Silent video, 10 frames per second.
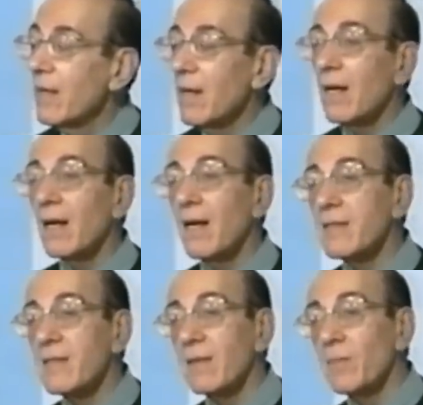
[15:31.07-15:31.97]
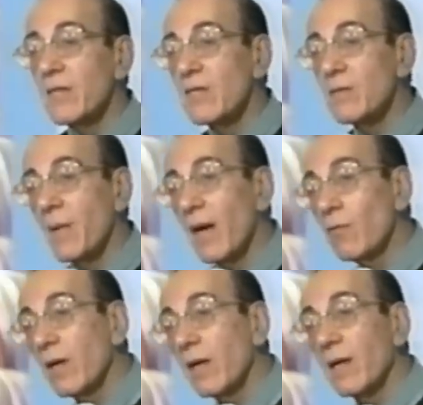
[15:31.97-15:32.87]
uh, as a
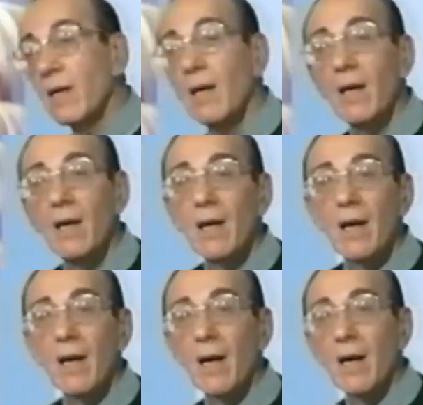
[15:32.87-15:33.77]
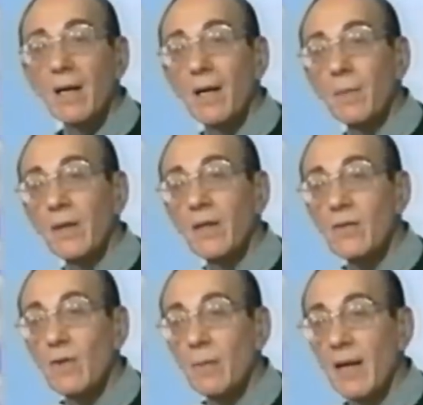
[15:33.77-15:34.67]
businessman running uh,
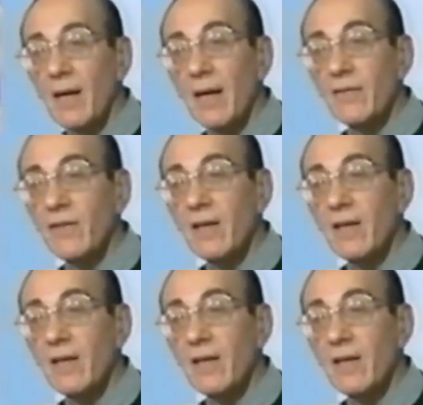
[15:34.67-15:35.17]
companies all my life.